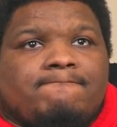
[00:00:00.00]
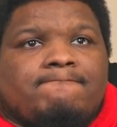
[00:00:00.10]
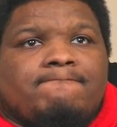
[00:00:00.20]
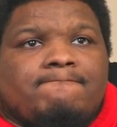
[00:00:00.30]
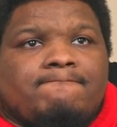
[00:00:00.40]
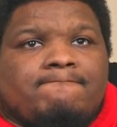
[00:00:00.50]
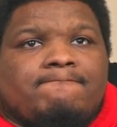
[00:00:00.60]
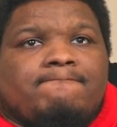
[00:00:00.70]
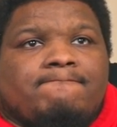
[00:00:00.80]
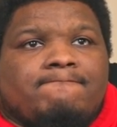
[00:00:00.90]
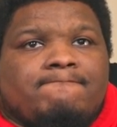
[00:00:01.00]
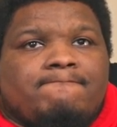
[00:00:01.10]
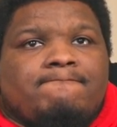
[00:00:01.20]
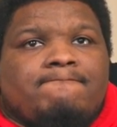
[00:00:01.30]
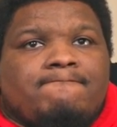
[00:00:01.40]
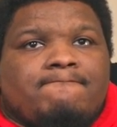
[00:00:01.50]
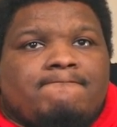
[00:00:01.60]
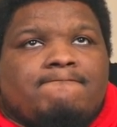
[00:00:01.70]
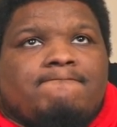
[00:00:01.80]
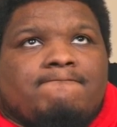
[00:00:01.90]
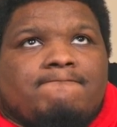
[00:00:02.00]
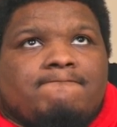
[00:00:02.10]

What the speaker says: (silent)